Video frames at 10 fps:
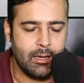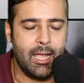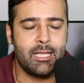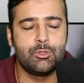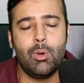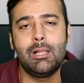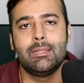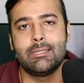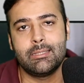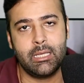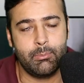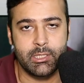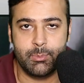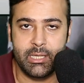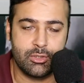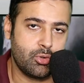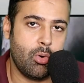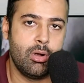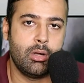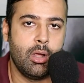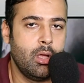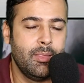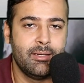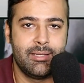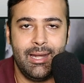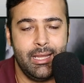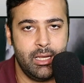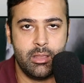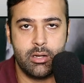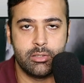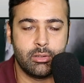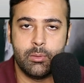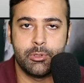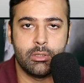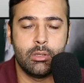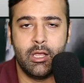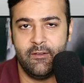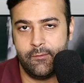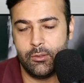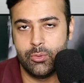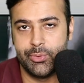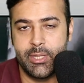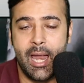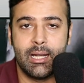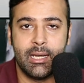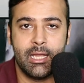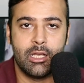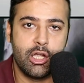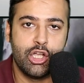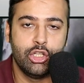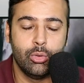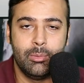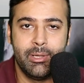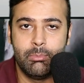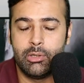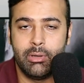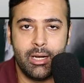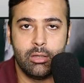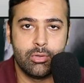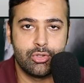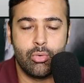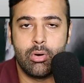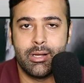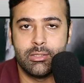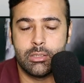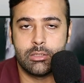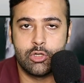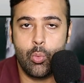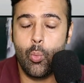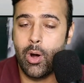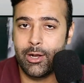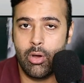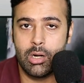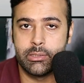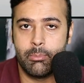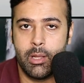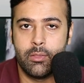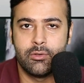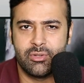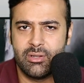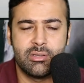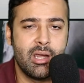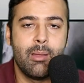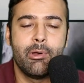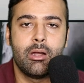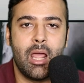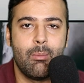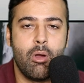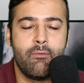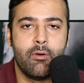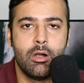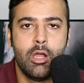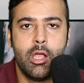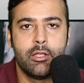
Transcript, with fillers: Guys, while this theme is being installed, there's a link in the description. If you use that link, you will be able to get your store in just $1 a month. So there's a limited time offer.